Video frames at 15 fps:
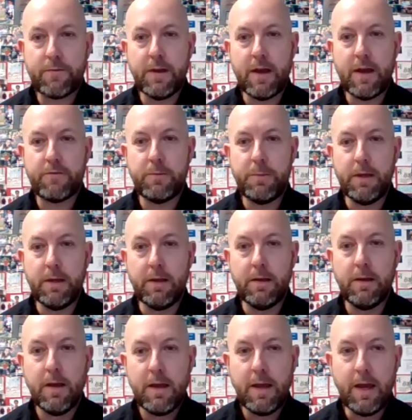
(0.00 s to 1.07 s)
You have to be
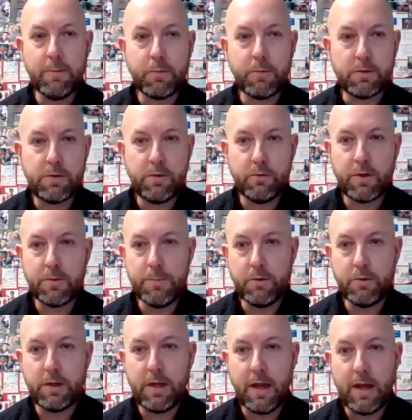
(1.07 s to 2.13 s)
able to
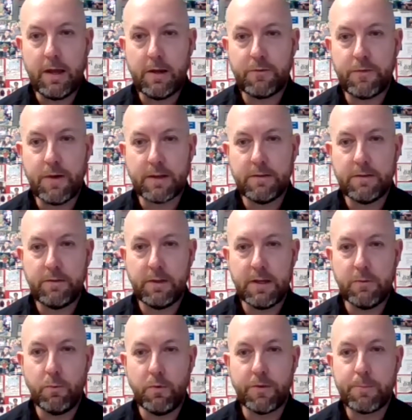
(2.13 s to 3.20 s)
communicate
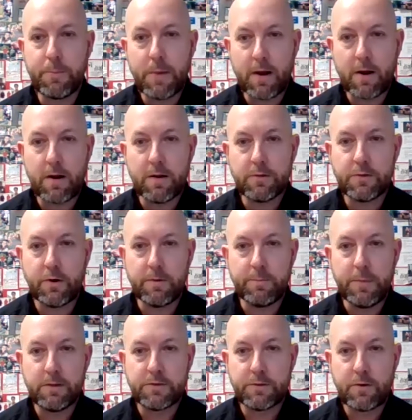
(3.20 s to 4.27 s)
effectively with parents or
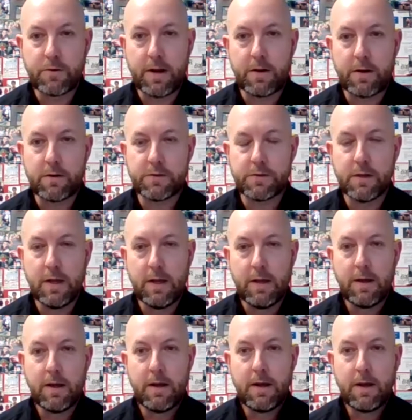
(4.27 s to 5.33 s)
administrators.
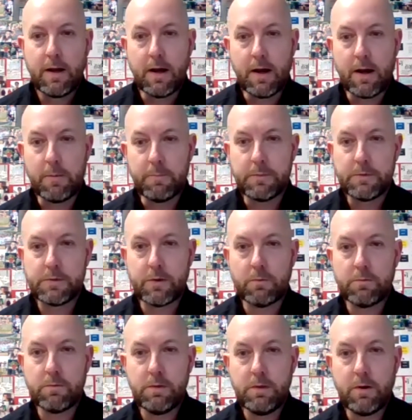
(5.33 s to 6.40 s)
Um,
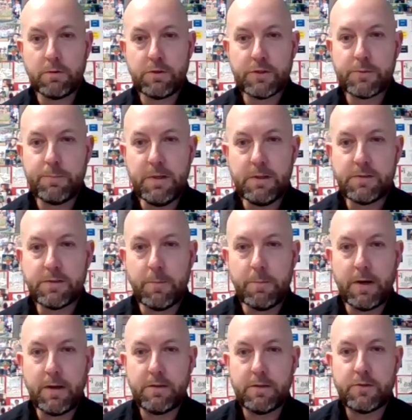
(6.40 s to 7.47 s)
so, you know, just be
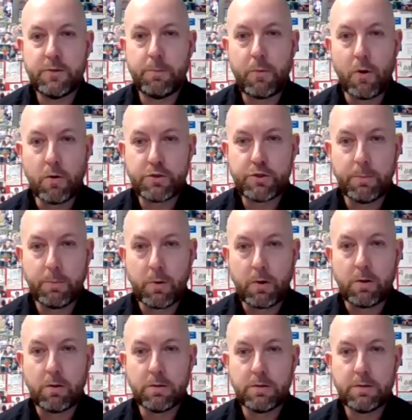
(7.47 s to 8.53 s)
somebody that's
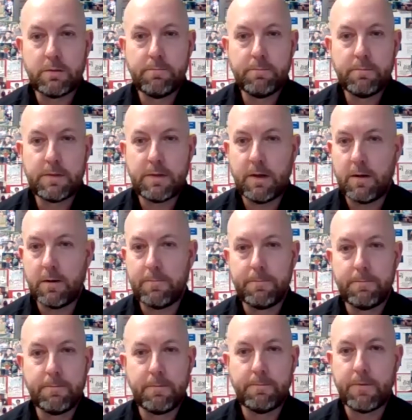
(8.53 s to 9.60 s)
approachable to
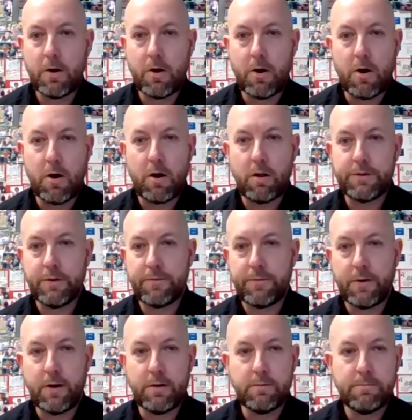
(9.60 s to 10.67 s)
all
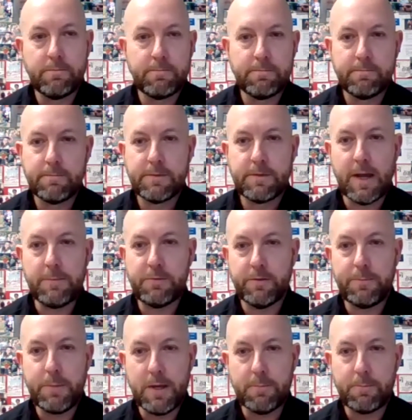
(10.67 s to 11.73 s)
different types
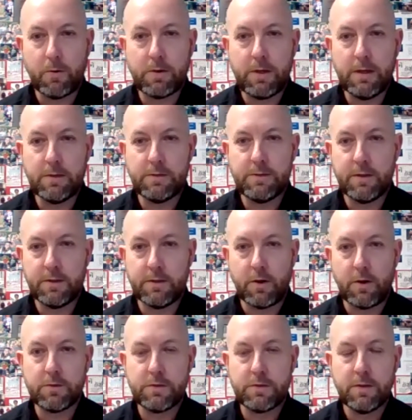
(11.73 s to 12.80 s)
of people, kids and
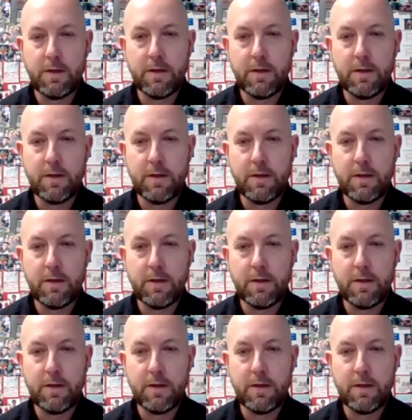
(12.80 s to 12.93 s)
adults.